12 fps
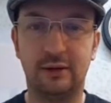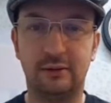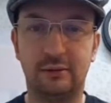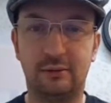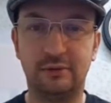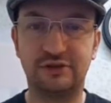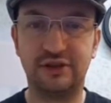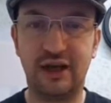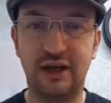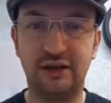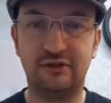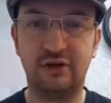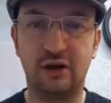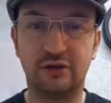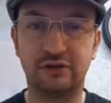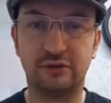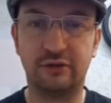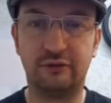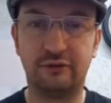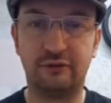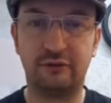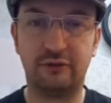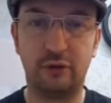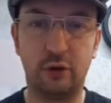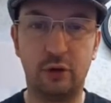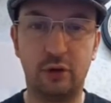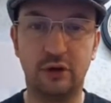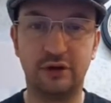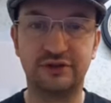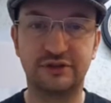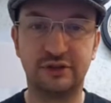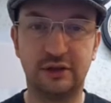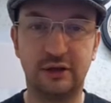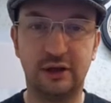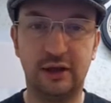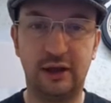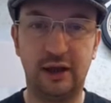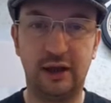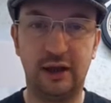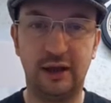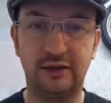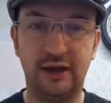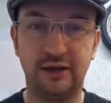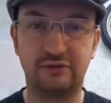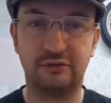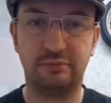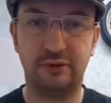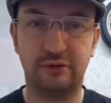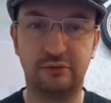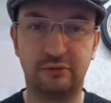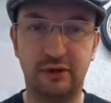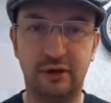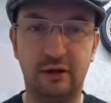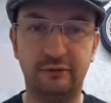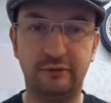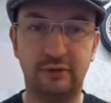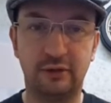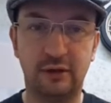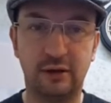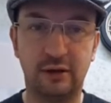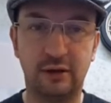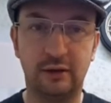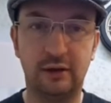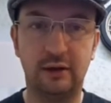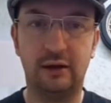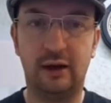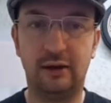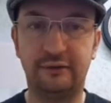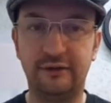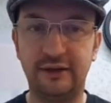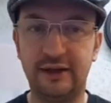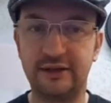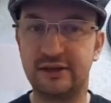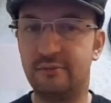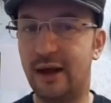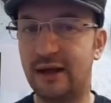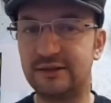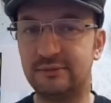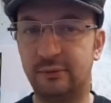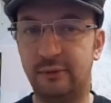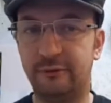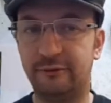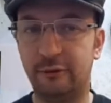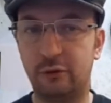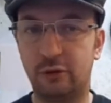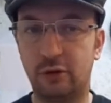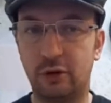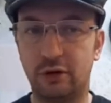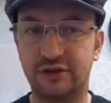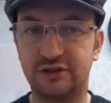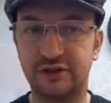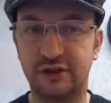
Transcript: But once again, you've got sort of 4 colours in the attributes running off. And I think that's a maximum of 4 colours.